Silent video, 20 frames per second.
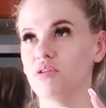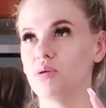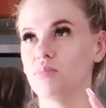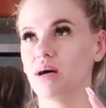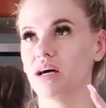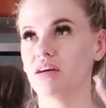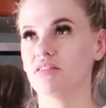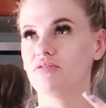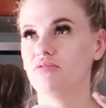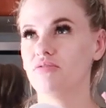for
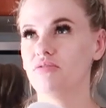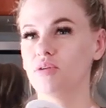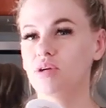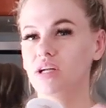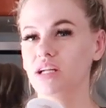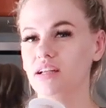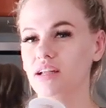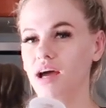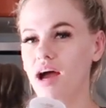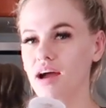about
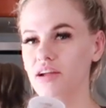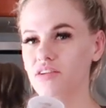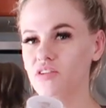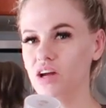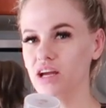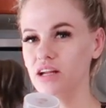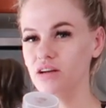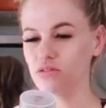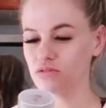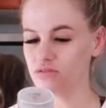49
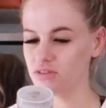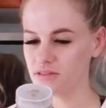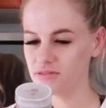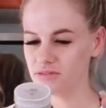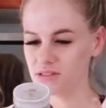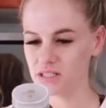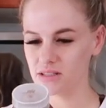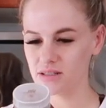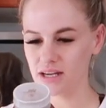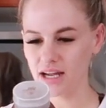rand or
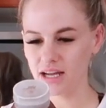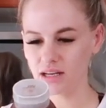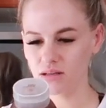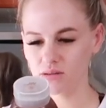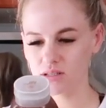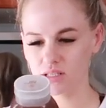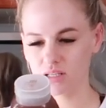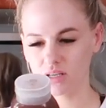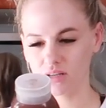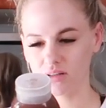50
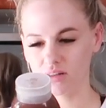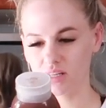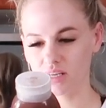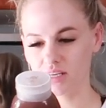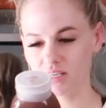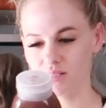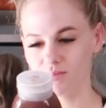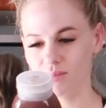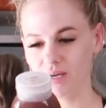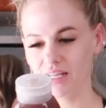rand, which I don't
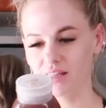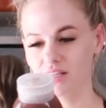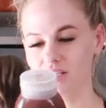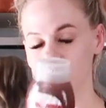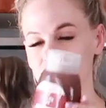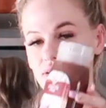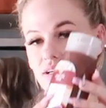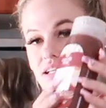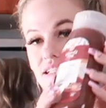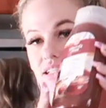think is bad.
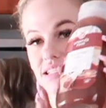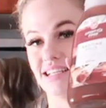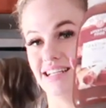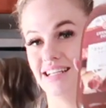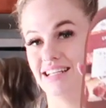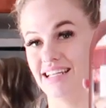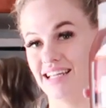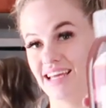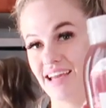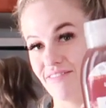This one is
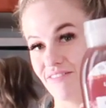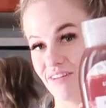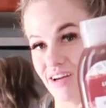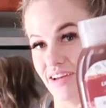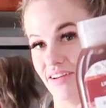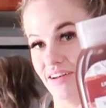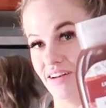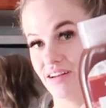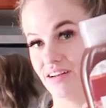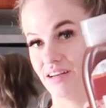
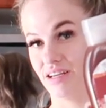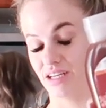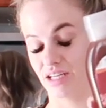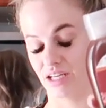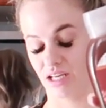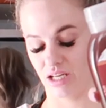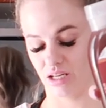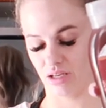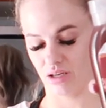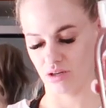11
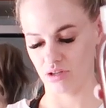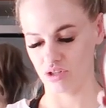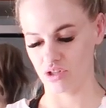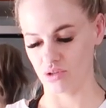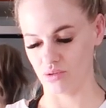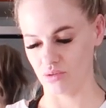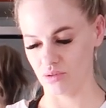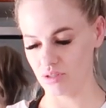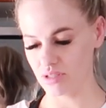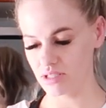
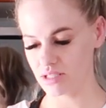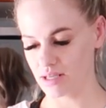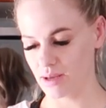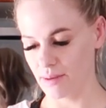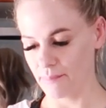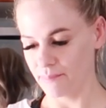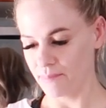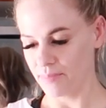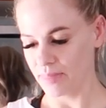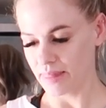kilojoules.
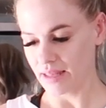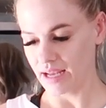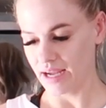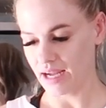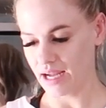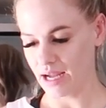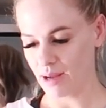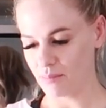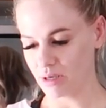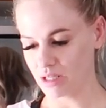
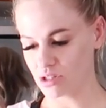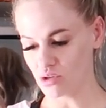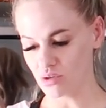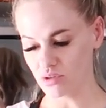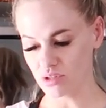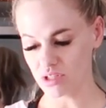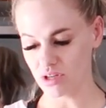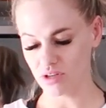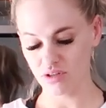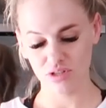It's
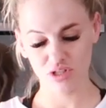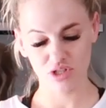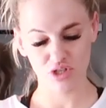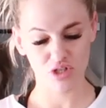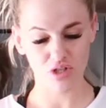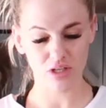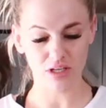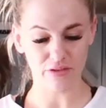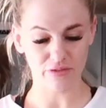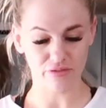also
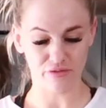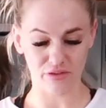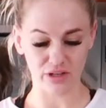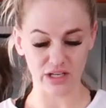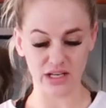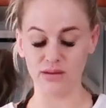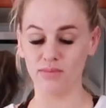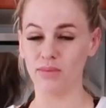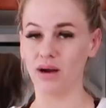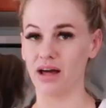sugar
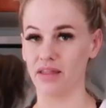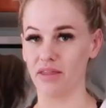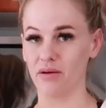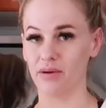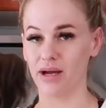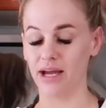free, by the